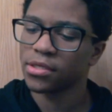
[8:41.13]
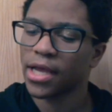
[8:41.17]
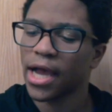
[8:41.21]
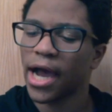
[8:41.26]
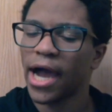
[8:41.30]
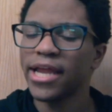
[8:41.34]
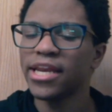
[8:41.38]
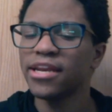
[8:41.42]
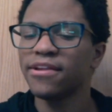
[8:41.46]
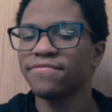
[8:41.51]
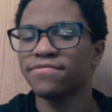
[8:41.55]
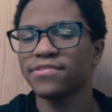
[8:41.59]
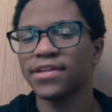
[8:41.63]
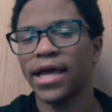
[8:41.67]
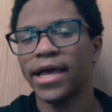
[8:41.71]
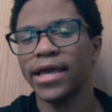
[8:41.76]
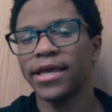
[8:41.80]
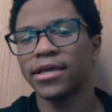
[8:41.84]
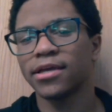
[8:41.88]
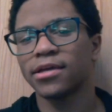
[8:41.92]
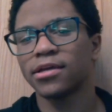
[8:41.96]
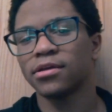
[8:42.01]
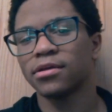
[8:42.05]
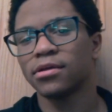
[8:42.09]
Kind of
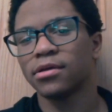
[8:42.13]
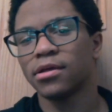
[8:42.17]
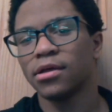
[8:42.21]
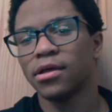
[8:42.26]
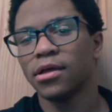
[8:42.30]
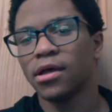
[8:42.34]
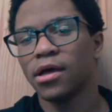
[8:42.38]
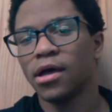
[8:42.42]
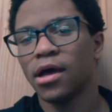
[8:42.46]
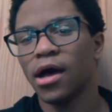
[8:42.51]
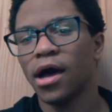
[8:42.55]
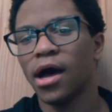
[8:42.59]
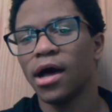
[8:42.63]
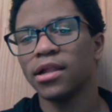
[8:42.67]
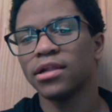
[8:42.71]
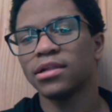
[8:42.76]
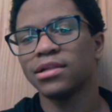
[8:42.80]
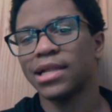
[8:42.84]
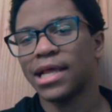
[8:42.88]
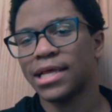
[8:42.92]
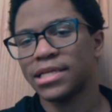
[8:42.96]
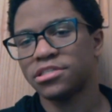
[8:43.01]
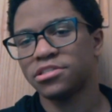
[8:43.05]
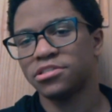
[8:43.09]
like a
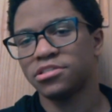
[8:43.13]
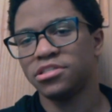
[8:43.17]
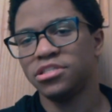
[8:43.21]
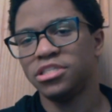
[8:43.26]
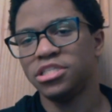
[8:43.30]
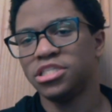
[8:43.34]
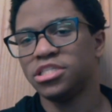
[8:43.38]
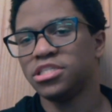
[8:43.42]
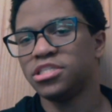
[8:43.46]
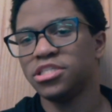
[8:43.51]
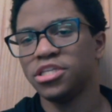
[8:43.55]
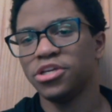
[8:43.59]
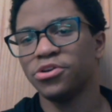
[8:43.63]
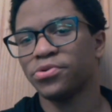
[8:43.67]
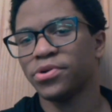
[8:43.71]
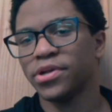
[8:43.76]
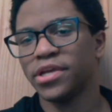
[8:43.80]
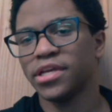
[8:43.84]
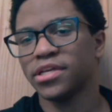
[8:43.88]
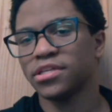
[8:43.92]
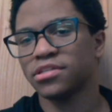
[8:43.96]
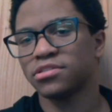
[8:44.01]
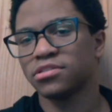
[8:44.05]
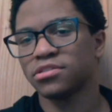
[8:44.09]
less
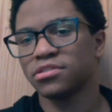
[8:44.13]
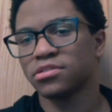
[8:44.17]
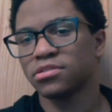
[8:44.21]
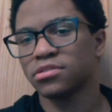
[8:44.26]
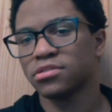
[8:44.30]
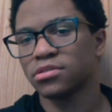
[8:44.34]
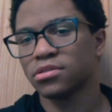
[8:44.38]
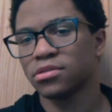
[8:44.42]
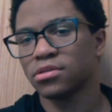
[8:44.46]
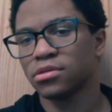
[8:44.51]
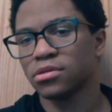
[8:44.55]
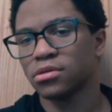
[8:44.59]
serious